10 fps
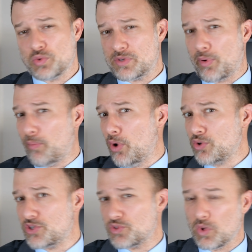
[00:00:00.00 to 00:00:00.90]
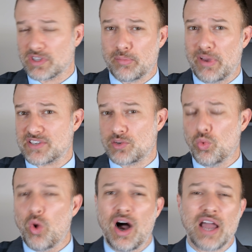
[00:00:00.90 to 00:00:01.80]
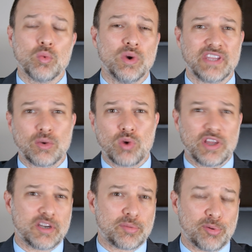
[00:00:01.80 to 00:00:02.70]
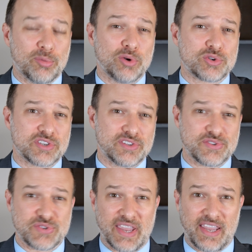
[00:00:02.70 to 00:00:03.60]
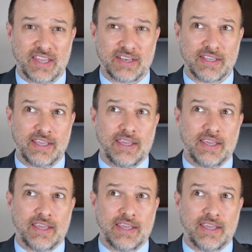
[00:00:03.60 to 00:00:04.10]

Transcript: which promotions work the best and why when they run their promotions, and